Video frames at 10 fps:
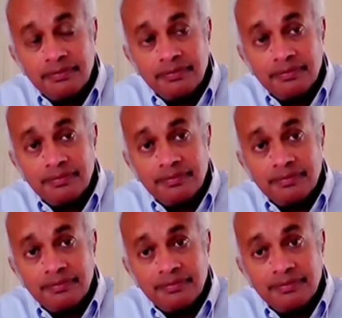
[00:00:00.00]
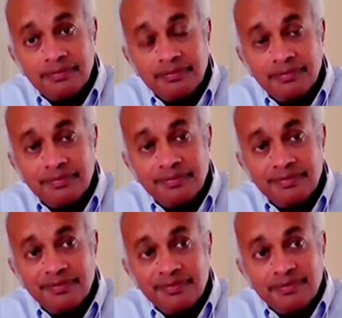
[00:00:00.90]

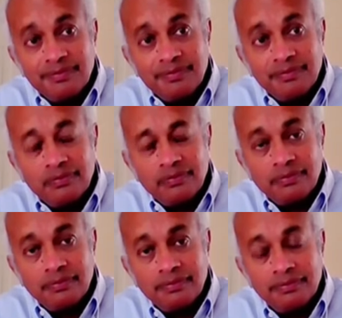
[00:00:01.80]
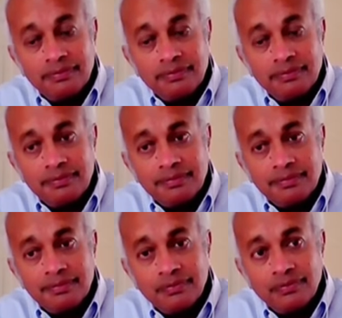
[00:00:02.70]

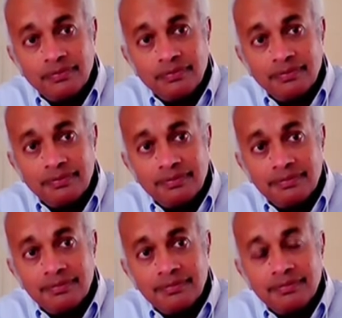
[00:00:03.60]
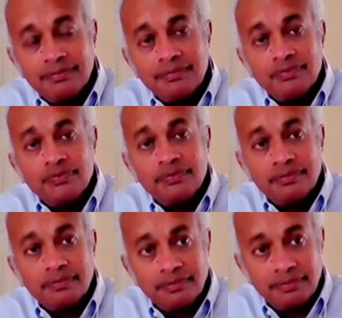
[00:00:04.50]

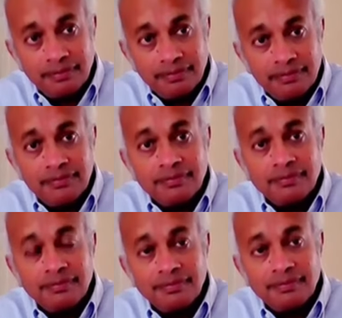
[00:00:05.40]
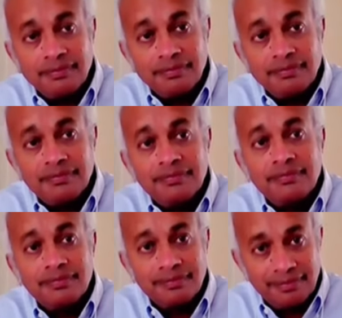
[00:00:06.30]

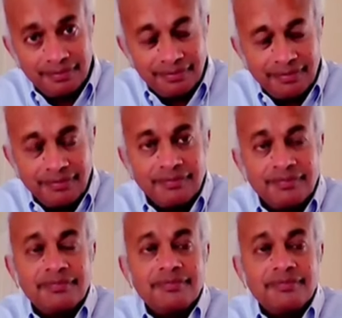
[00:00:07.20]
The person shown says nothing.